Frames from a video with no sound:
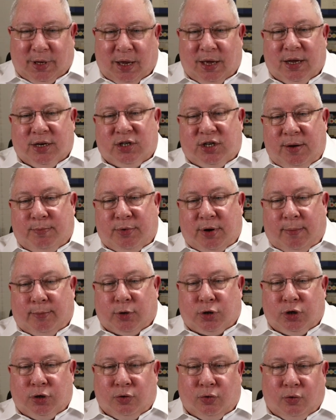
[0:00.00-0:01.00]
Tip
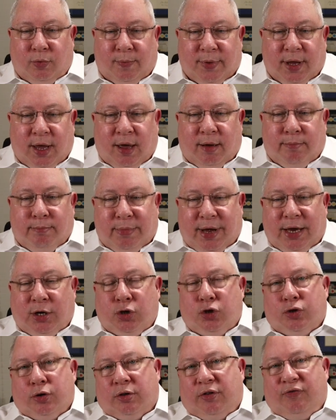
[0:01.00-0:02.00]
number 2, make
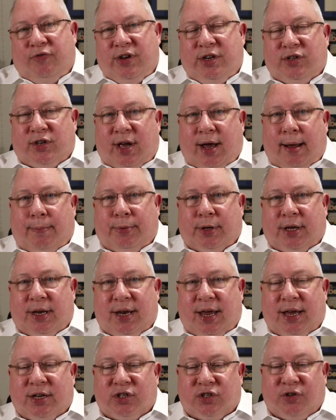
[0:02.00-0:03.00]
sure the visa
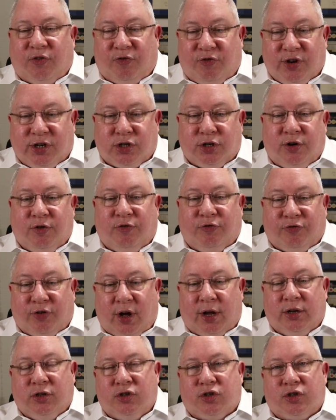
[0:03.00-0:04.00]
applicant has sufficient
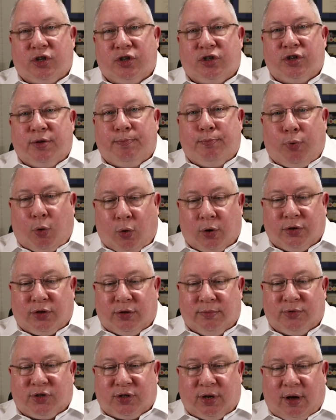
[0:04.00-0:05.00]
funds to support
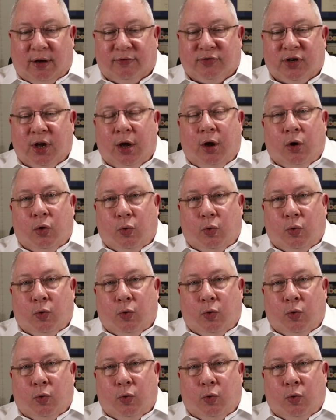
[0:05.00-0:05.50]
themselves